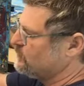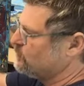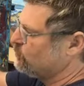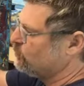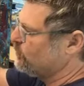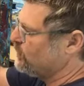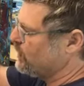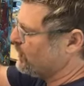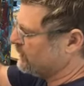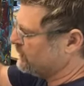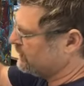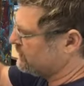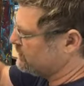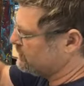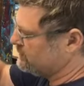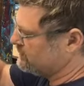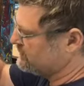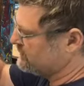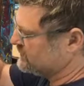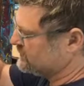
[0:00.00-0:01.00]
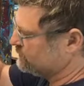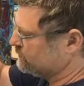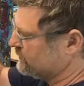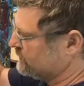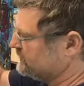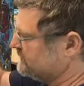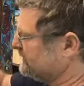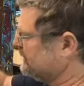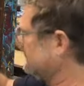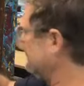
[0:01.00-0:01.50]
We're not going to use this one
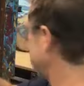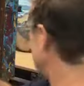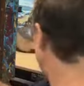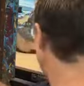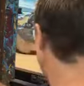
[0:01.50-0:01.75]
today.